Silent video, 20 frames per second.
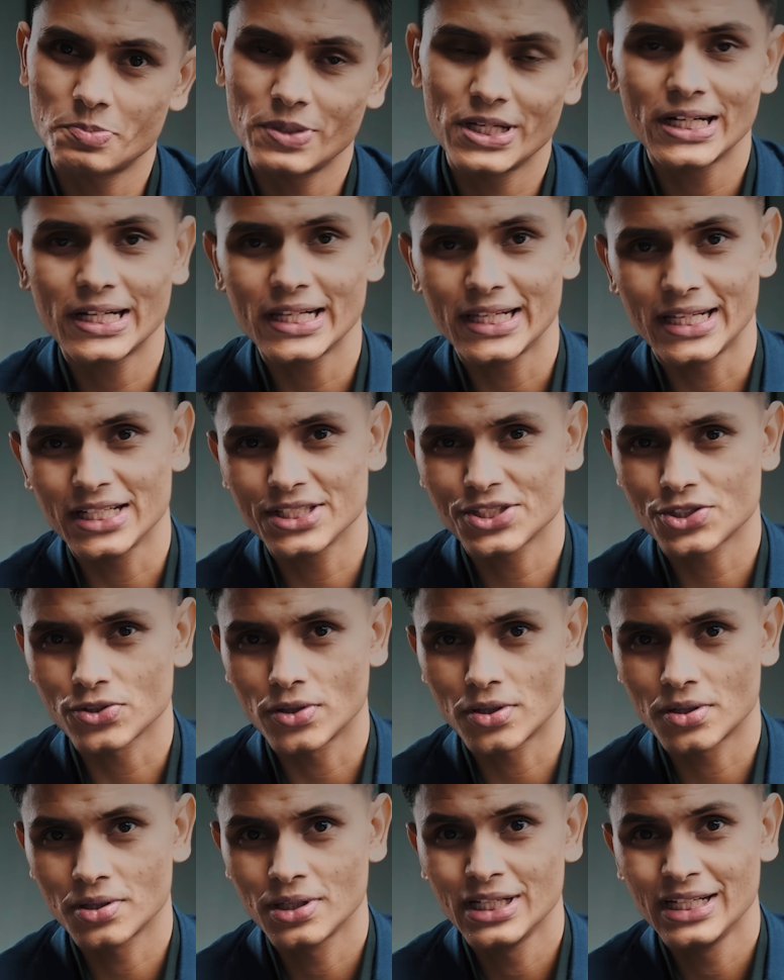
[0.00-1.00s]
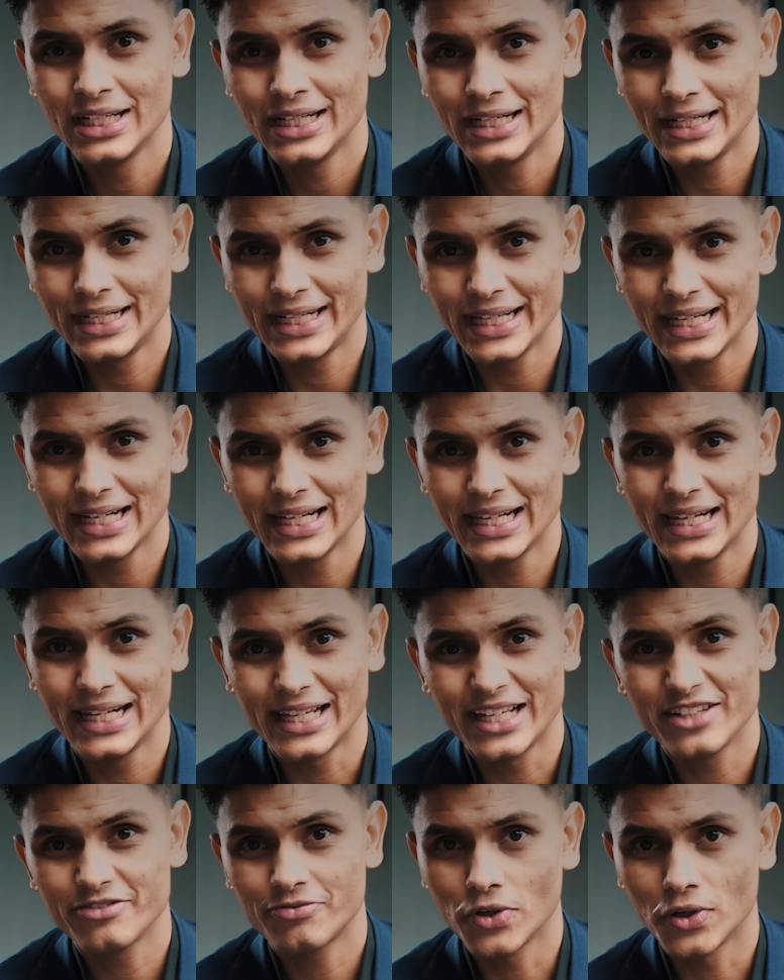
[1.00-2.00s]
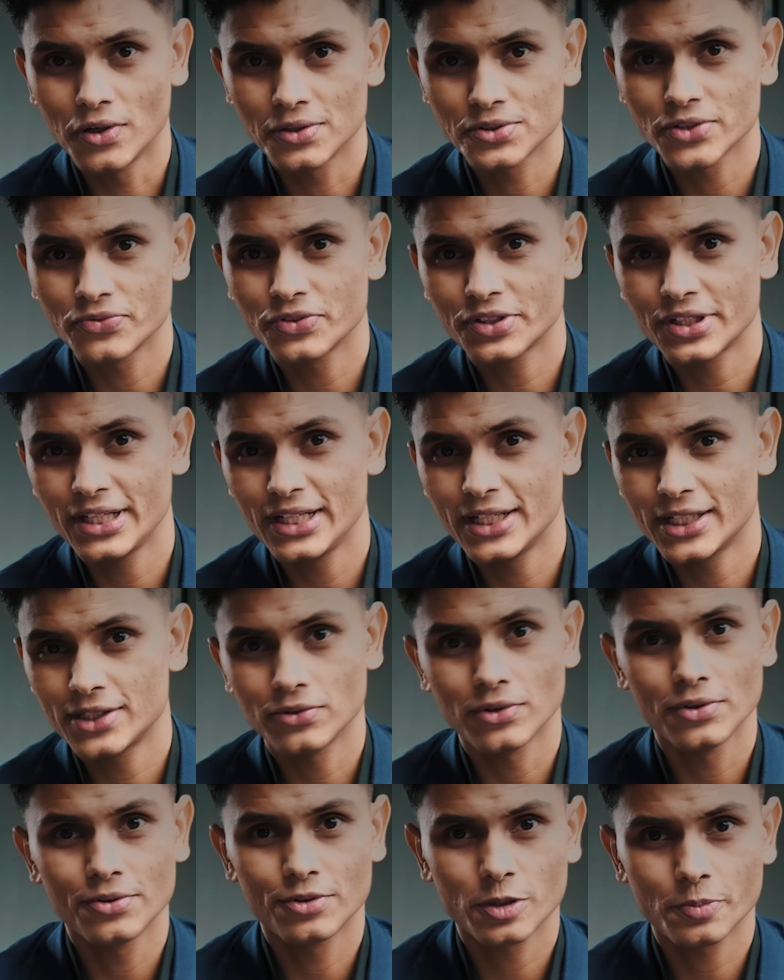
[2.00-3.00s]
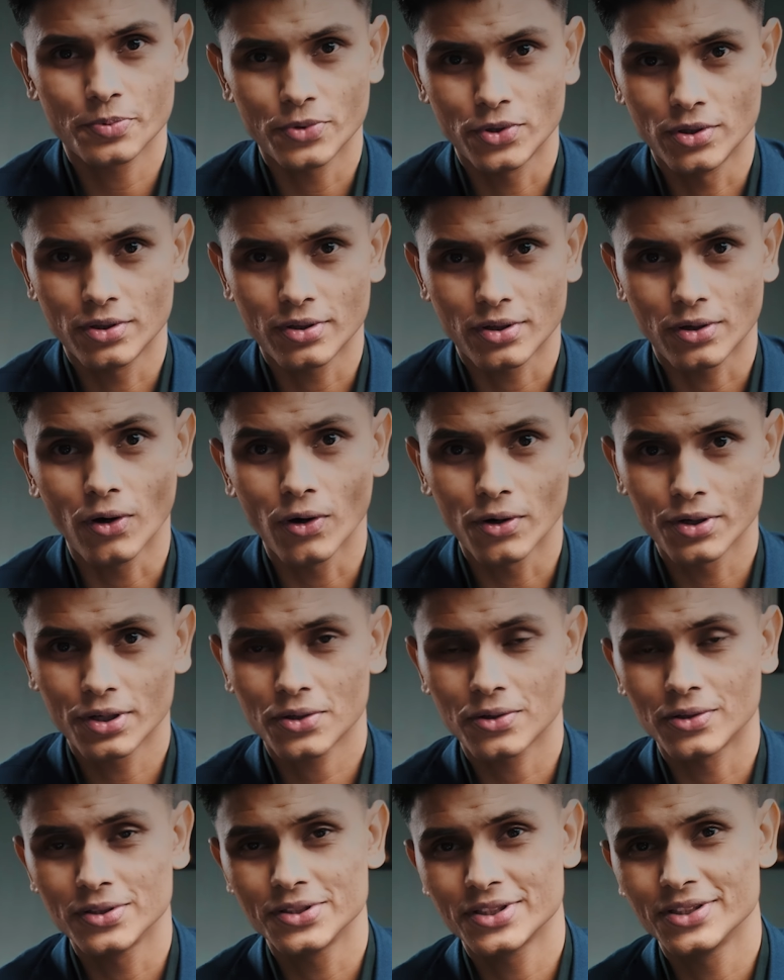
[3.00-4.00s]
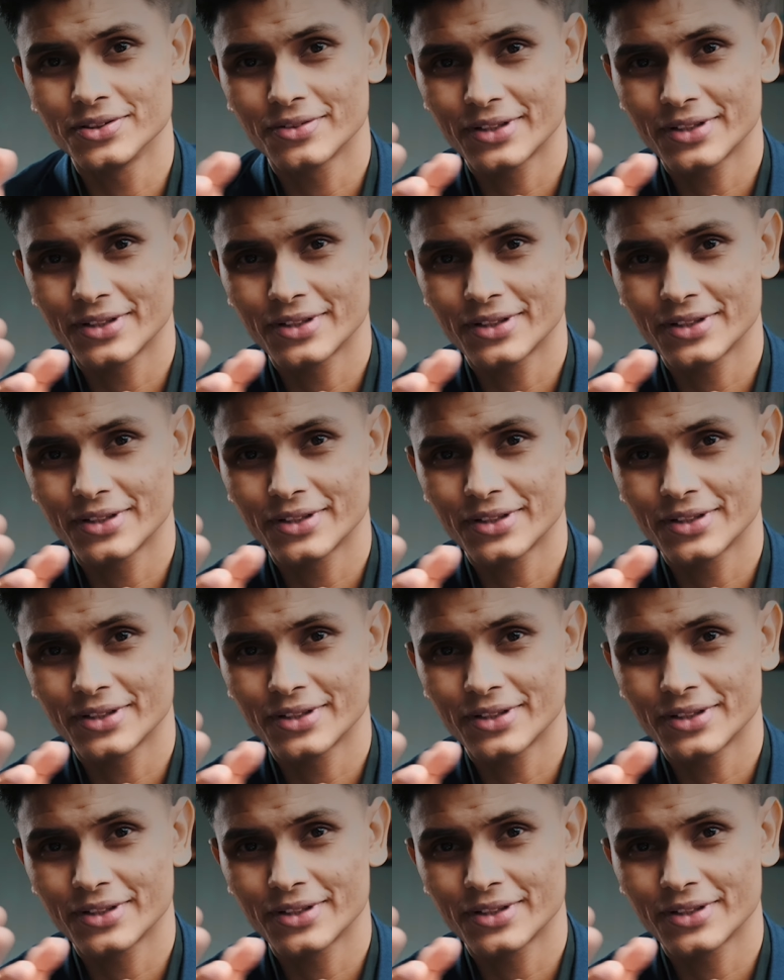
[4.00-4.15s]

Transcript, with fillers: B T S or daily live vlogs of a creative entrepreneur or a content